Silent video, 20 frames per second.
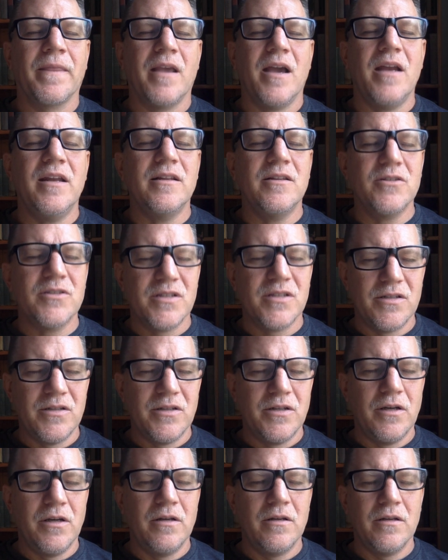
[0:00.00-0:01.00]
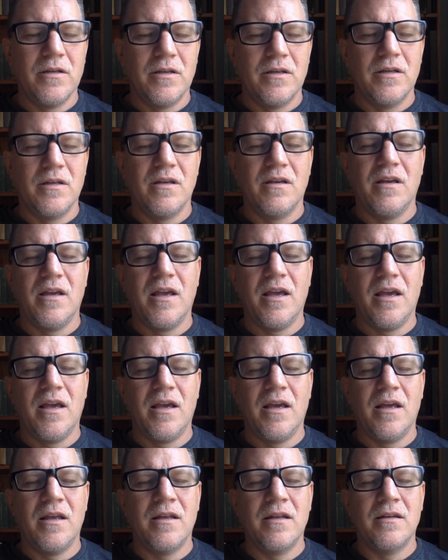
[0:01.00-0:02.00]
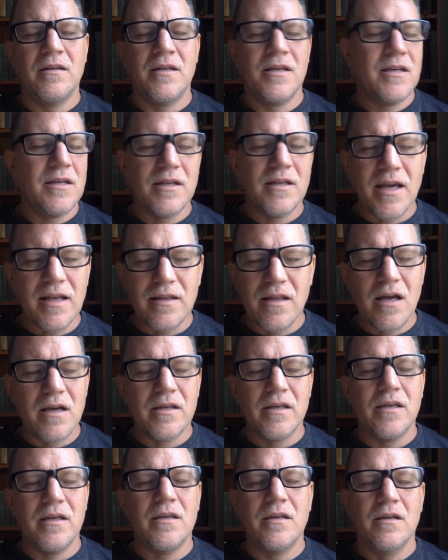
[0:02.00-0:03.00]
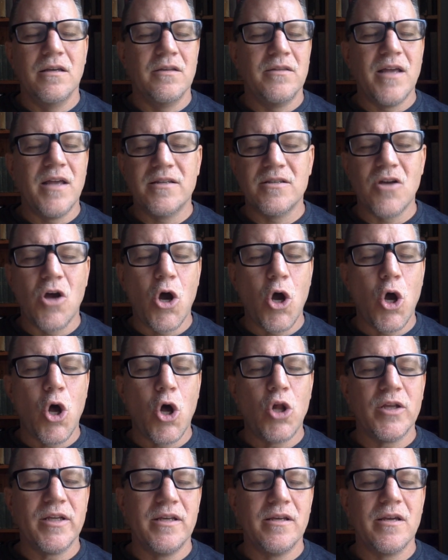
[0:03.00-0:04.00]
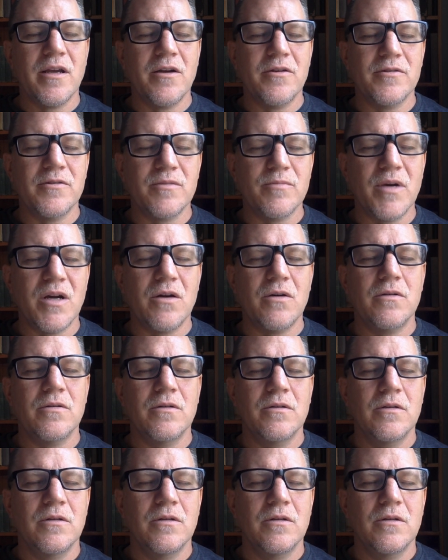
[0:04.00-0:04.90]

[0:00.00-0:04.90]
and he looks good and he can get lucky, that's all he cares about.